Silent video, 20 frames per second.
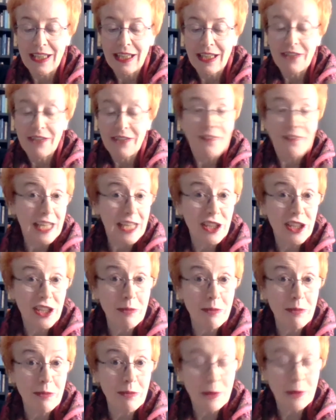
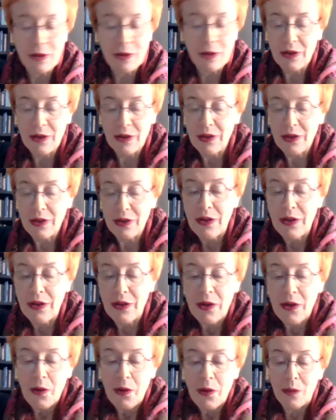Friendship
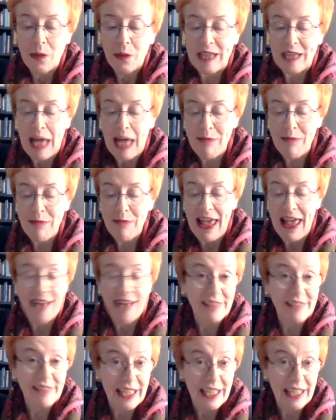with a happy
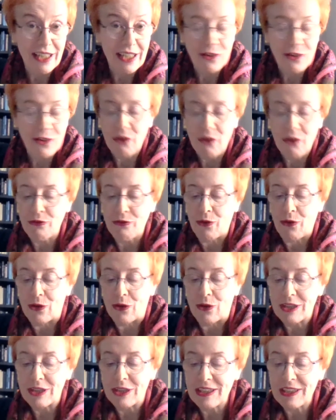ending, of
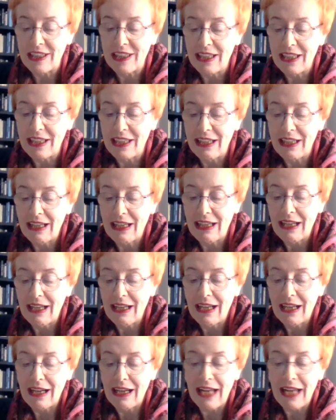course,
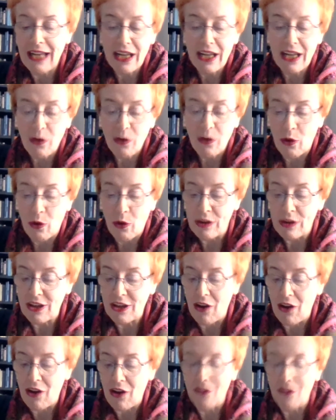like all the
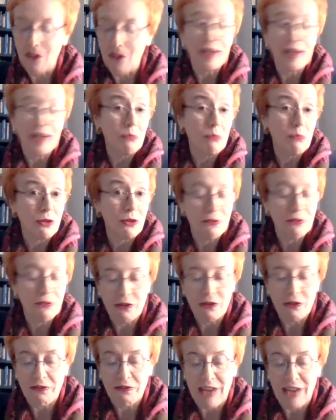long and beautiful
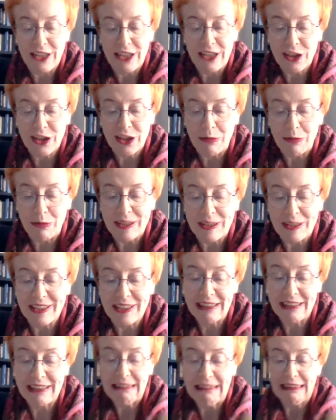friendships,
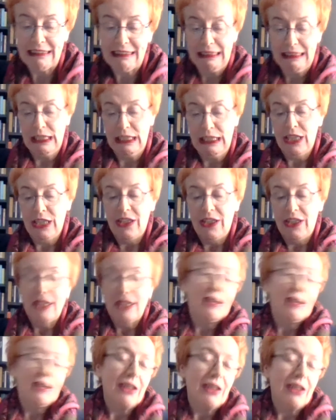
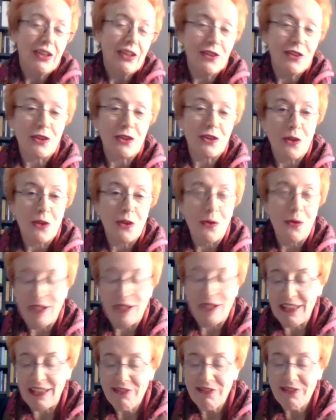not only
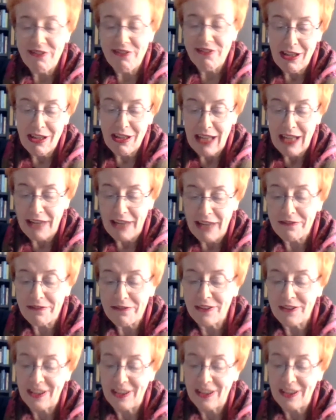in real
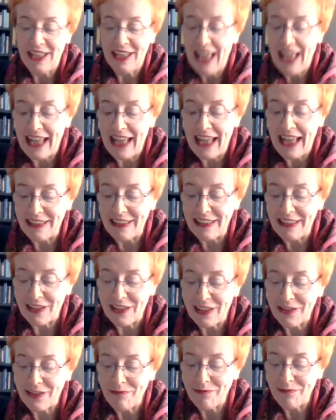life end.
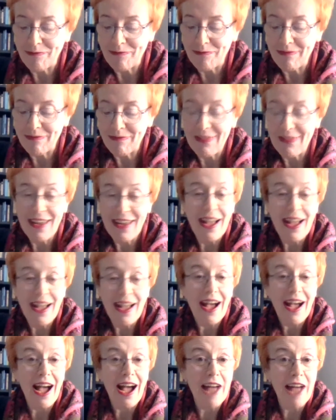
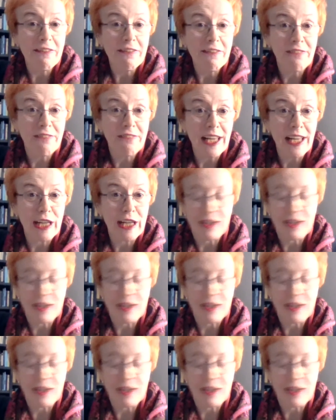I think